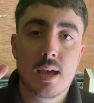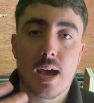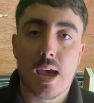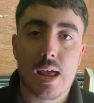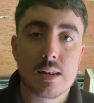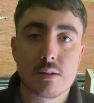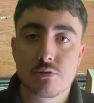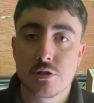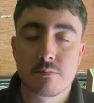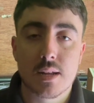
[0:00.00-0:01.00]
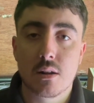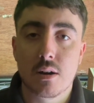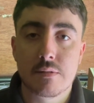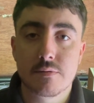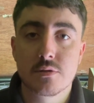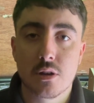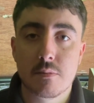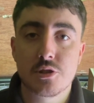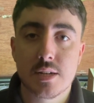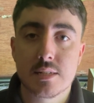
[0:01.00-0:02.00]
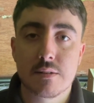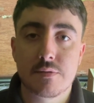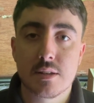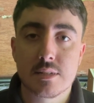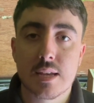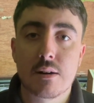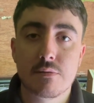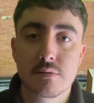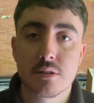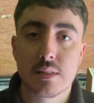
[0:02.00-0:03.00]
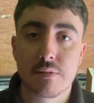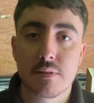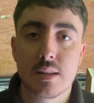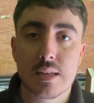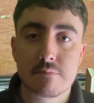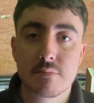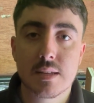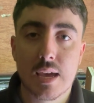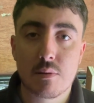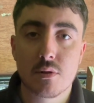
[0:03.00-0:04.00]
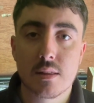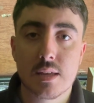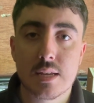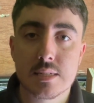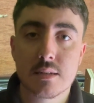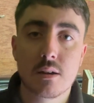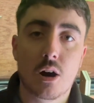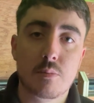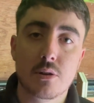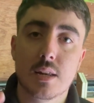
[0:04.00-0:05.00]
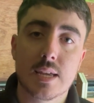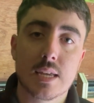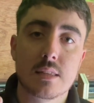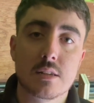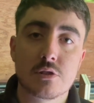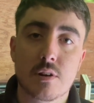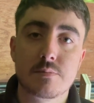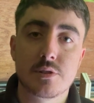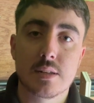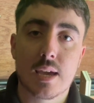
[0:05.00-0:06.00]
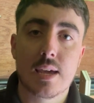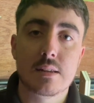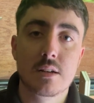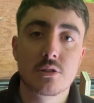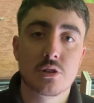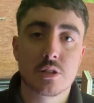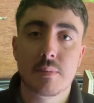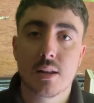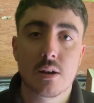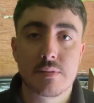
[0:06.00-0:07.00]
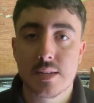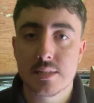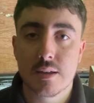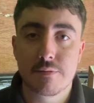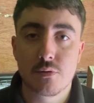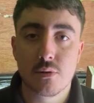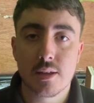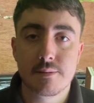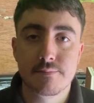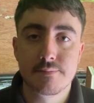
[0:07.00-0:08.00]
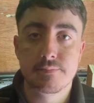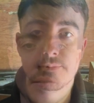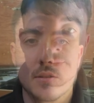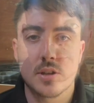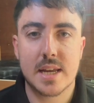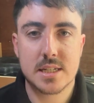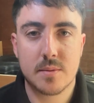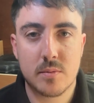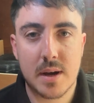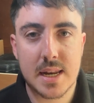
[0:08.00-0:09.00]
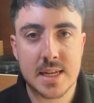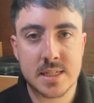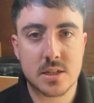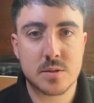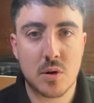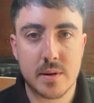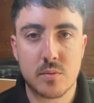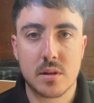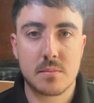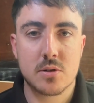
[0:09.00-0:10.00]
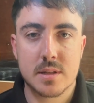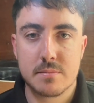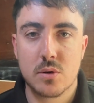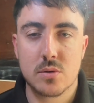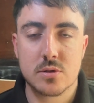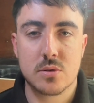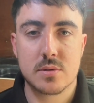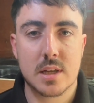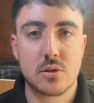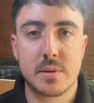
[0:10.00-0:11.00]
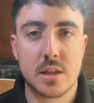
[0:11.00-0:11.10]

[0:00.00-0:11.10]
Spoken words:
and it will just make life so much easier for yourself. So definitely get one of these. I'll put the link in the description again, just to make life easier for you. So next up on my list is probably one of the most important tools that you'll be